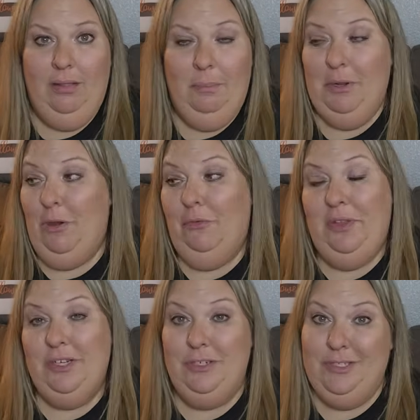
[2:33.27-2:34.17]
but
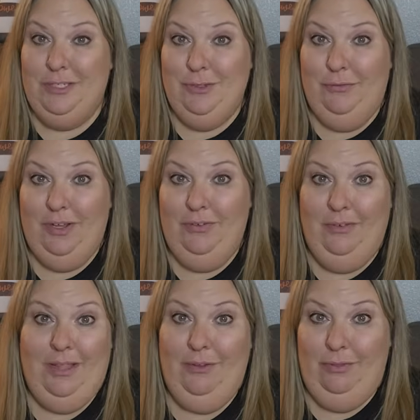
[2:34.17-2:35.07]
hopefully it turns into a fun
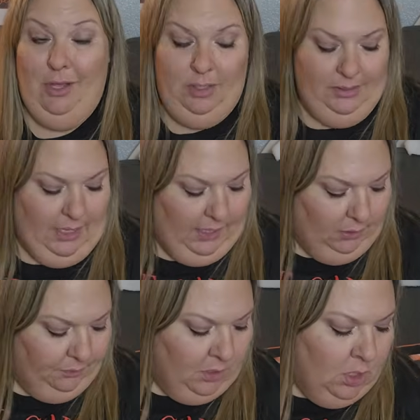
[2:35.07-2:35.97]
like vlog style.